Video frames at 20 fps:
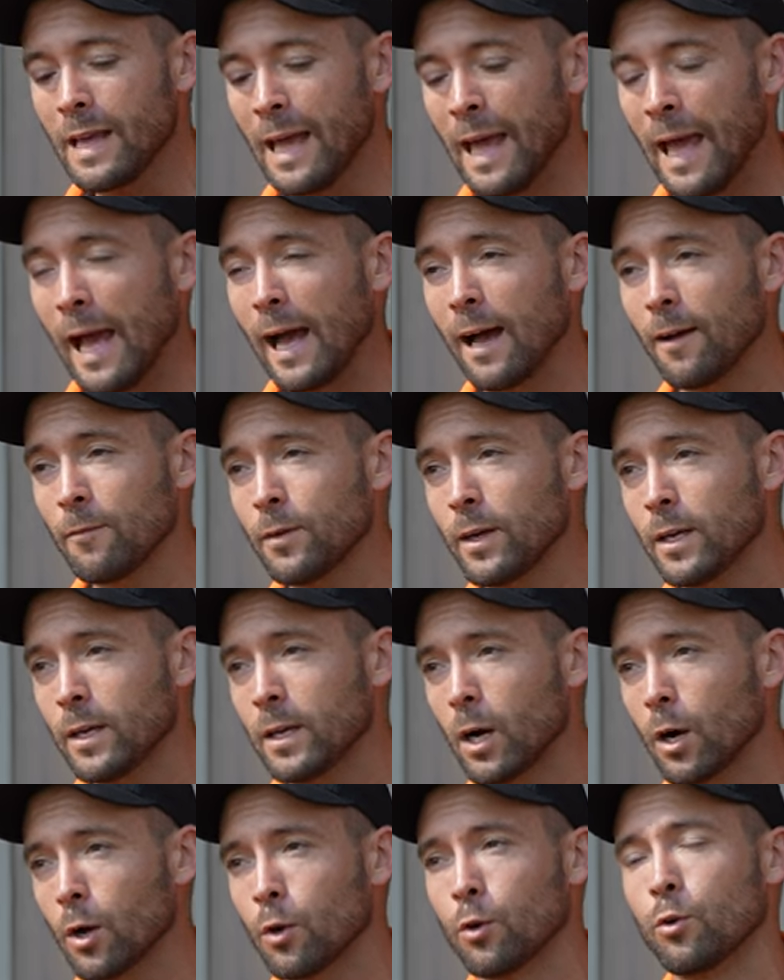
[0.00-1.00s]
having
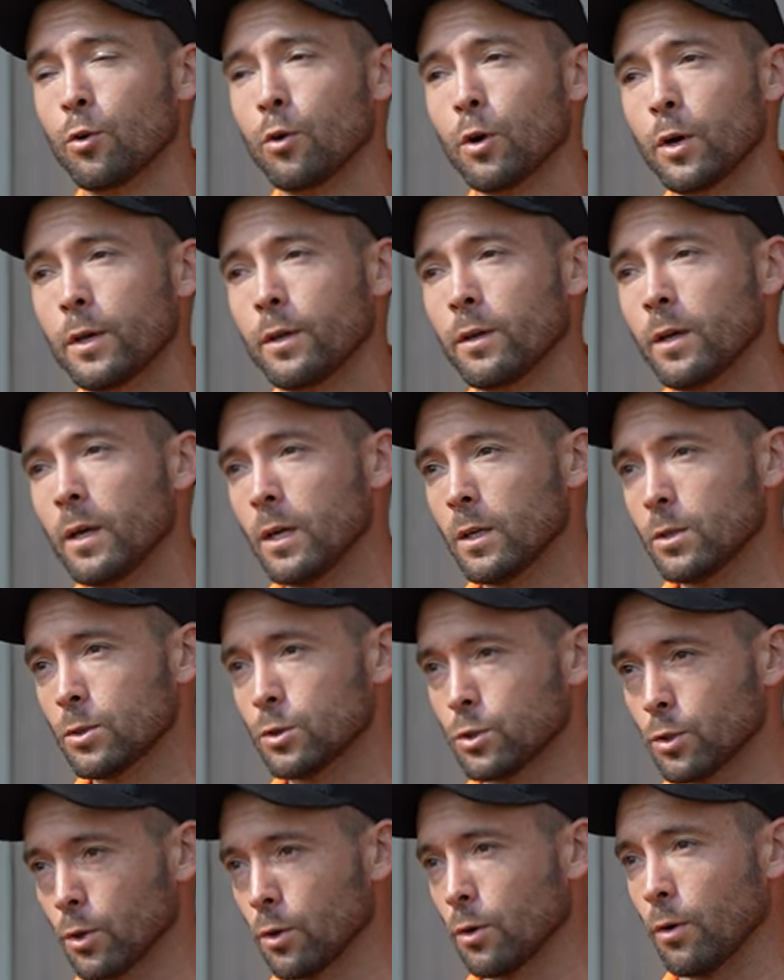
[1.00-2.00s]
a good
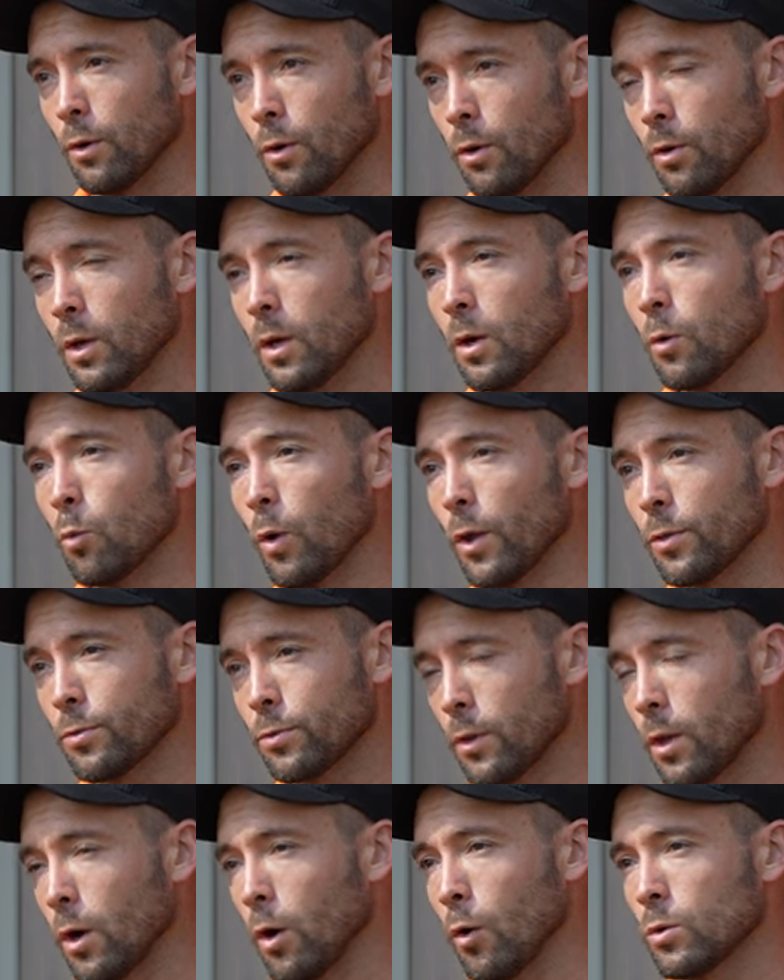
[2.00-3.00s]
journal with
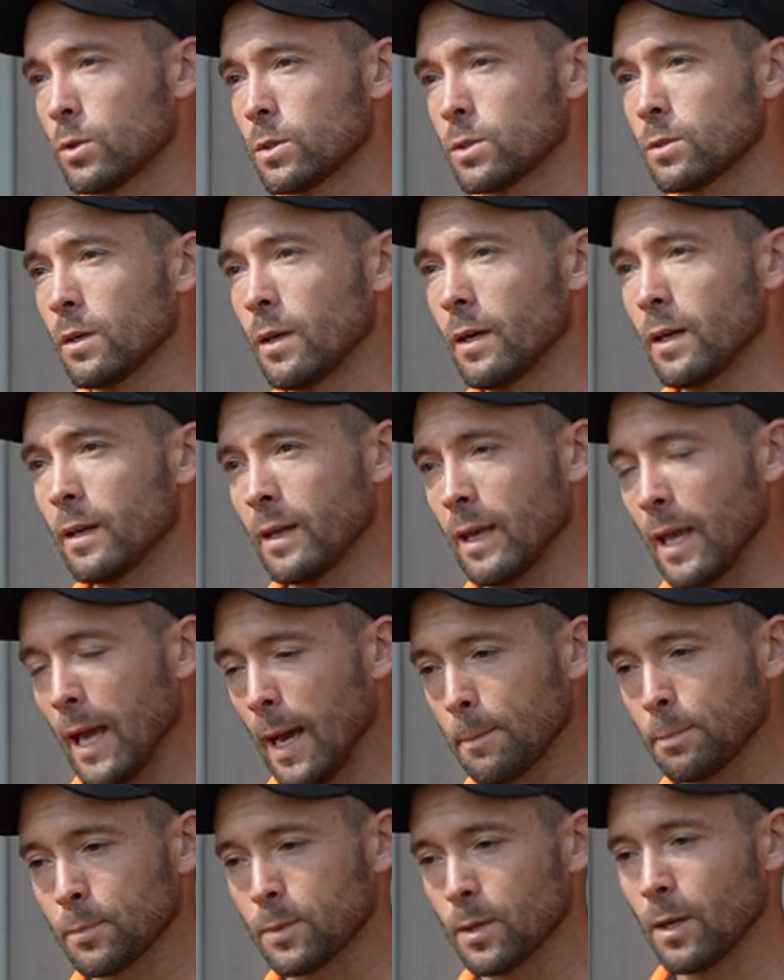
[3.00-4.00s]
notes
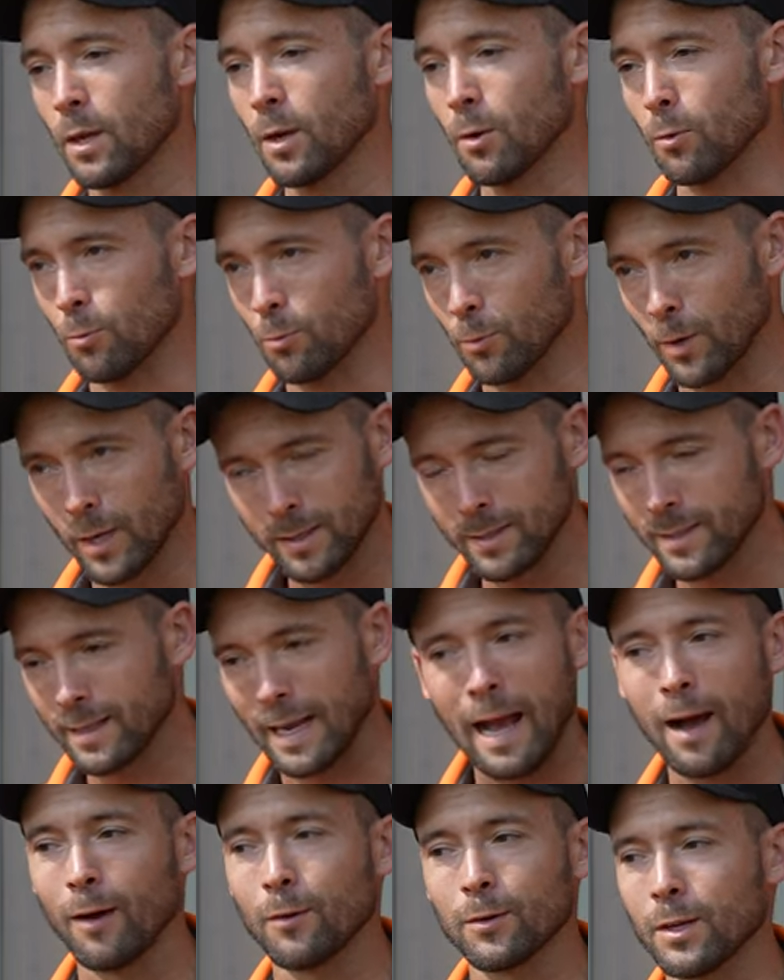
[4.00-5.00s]
kept written
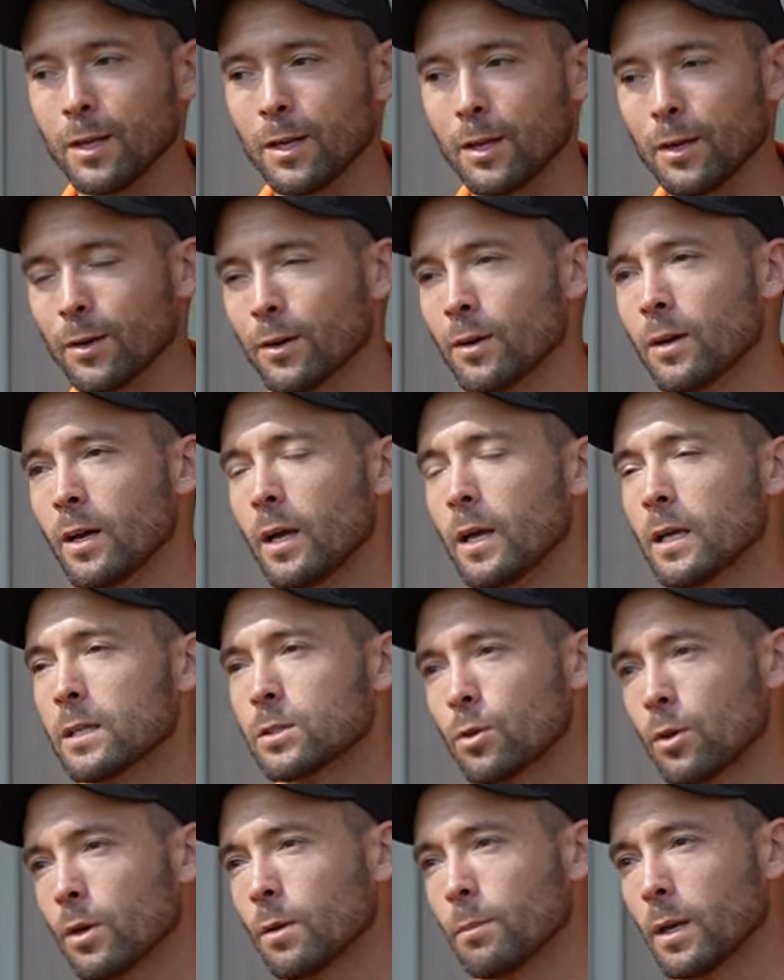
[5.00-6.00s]
down here is
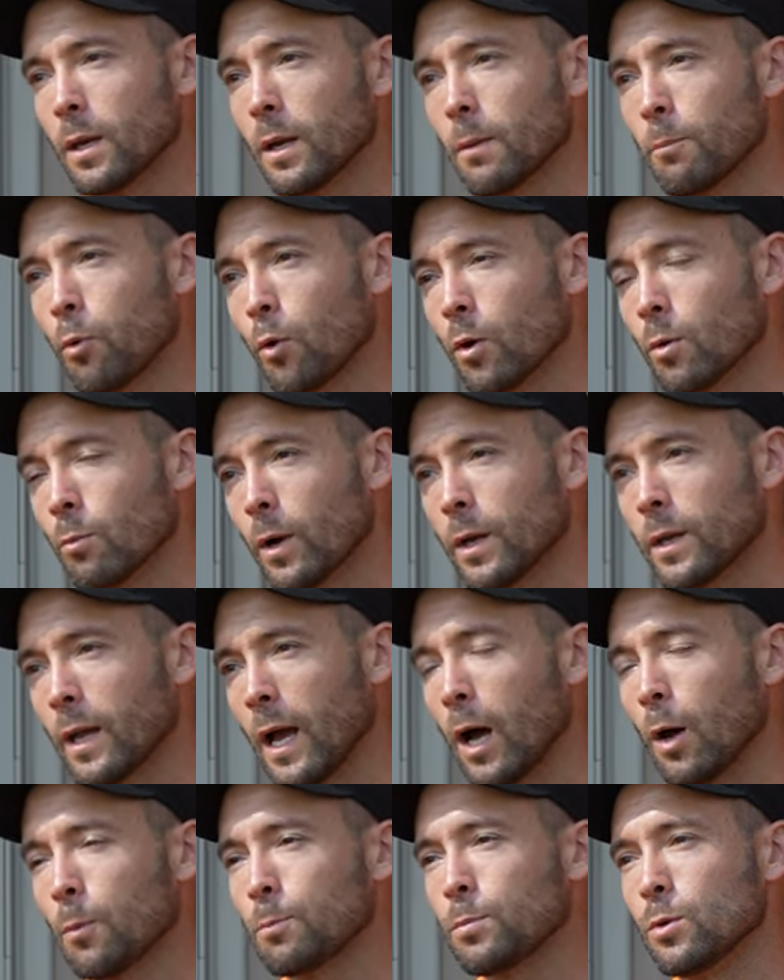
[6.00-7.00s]
going to be an important way to
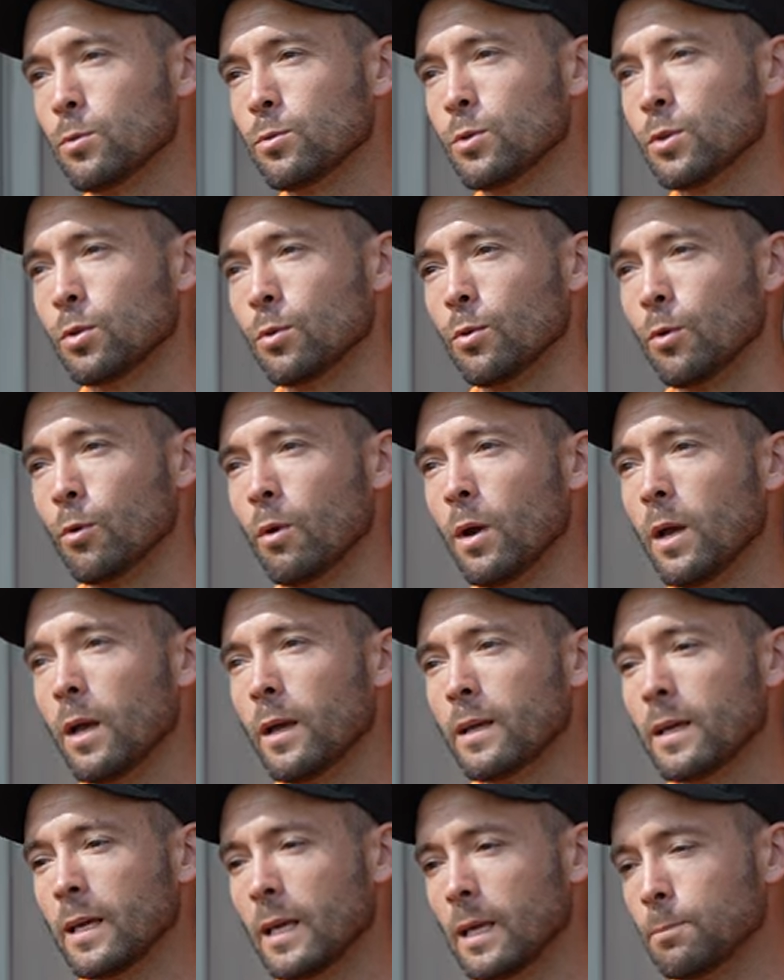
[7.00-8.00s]
help you to
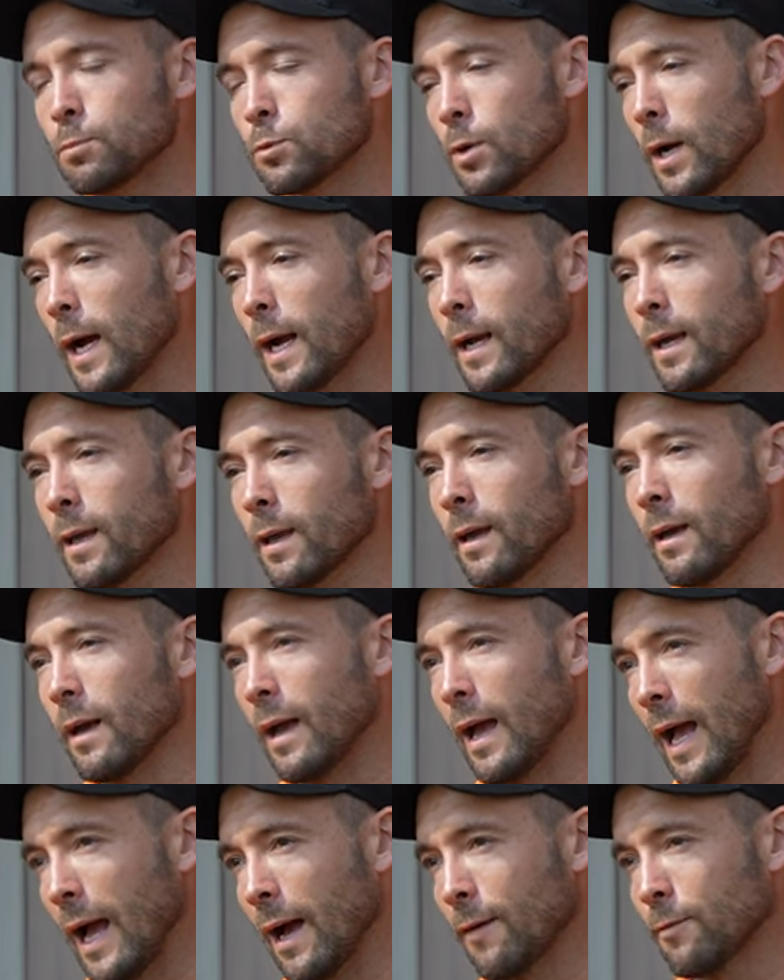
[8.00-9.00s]
keep track,
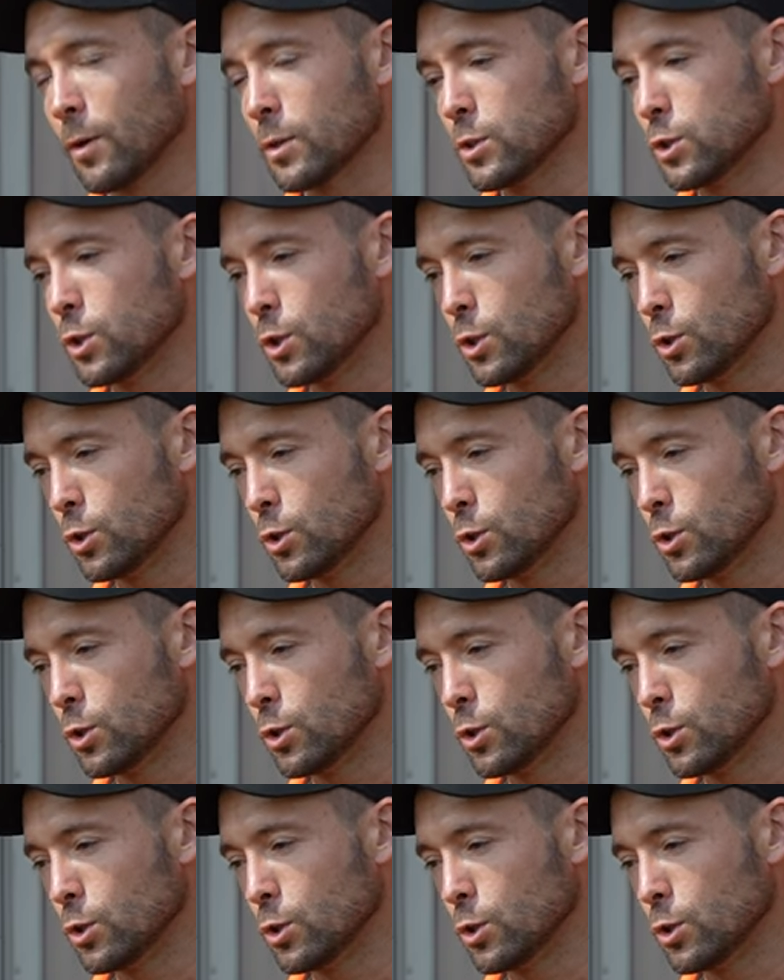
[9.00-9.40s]
have a